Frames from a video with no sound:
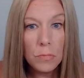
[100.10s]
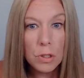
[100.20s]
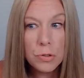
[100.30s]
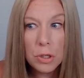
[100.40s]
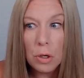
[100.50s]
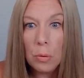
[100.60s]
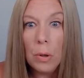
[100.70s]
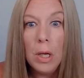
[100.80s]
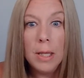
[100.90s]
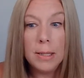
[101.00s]

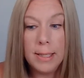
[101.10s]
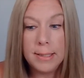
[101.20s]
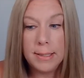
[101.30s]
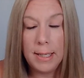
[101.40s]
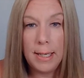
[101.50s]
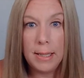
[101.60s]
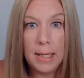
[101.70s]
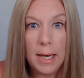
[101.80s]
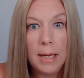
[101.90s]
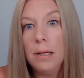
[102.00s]
So let's say
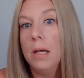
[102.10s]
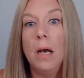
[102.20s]
that